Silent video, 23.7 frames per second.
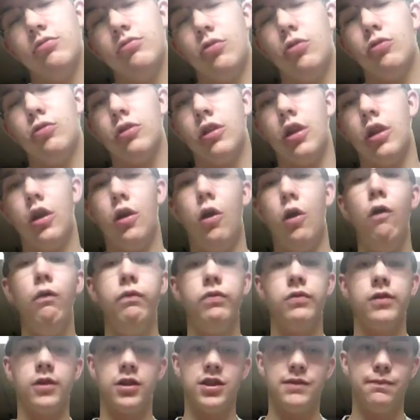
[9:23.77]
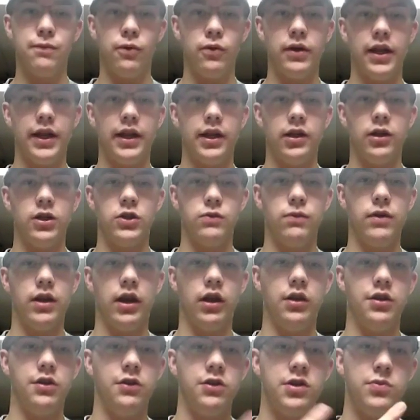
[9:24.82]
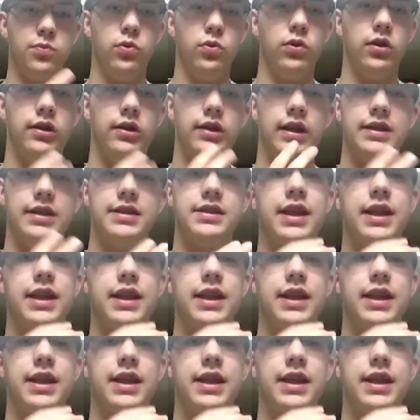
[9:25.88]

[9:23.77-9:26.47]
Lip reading: or hopefully a sporting gun to where I can shoot sporting clay,